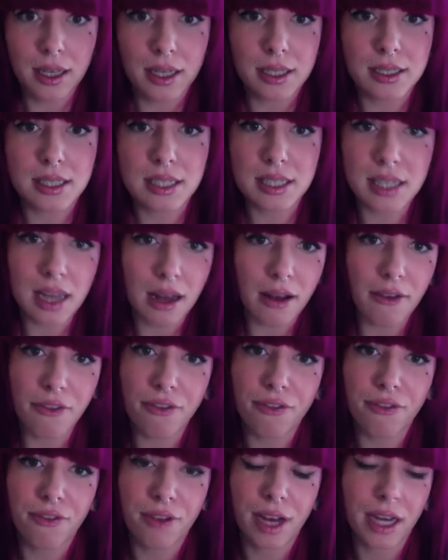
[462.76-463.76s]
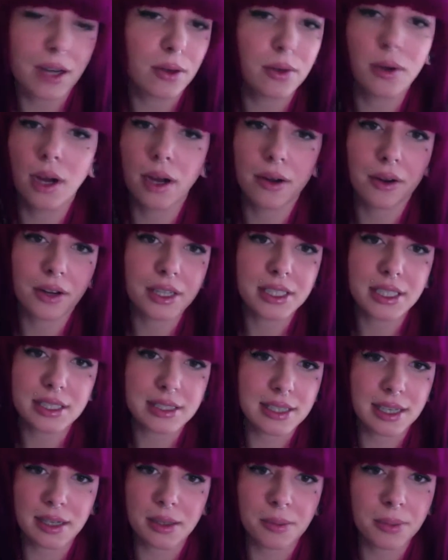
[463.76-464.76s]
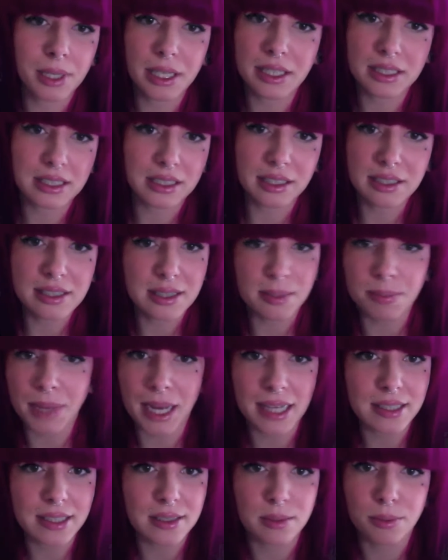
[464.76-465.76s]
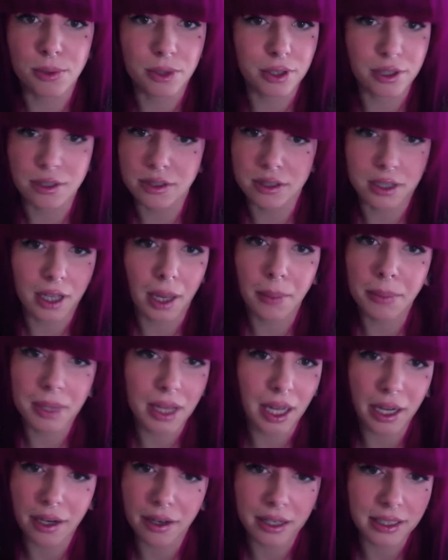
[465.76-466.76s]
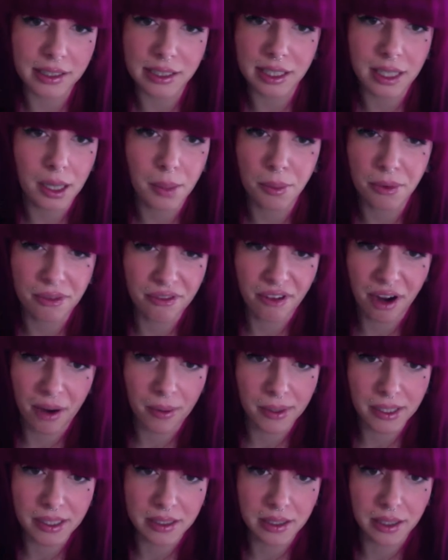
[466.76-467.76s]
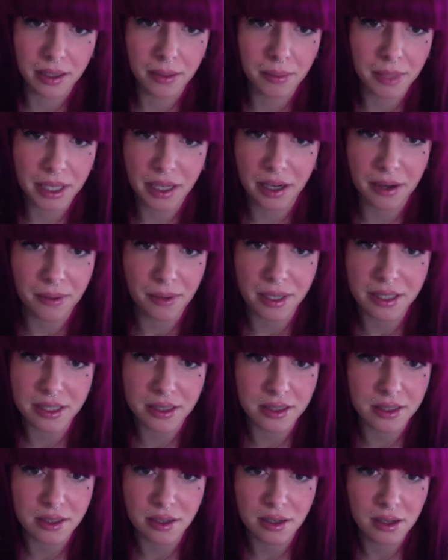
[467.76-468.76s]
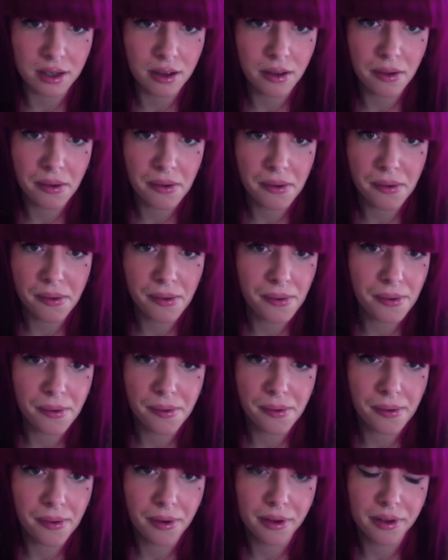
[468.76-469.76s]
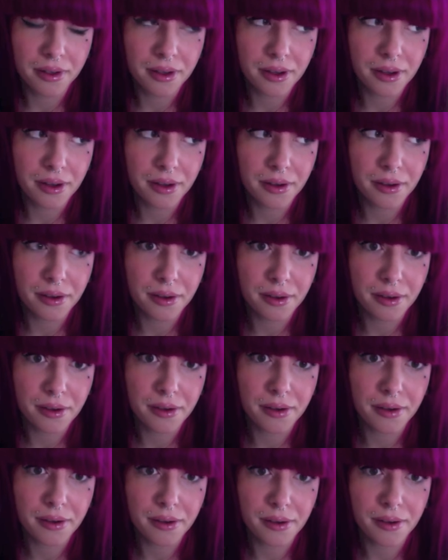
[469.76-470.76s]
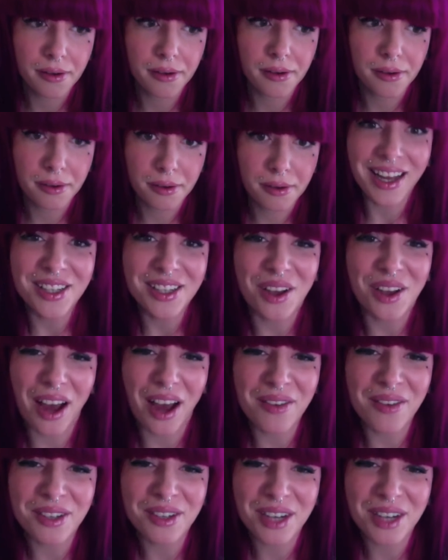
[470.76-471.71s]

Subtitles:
and stuff. I don't know how crazy it's gonna be because it needs to pass the border, so it can't be that crazy. It can't put fireworks in there. I might get arrested. Yeah. So have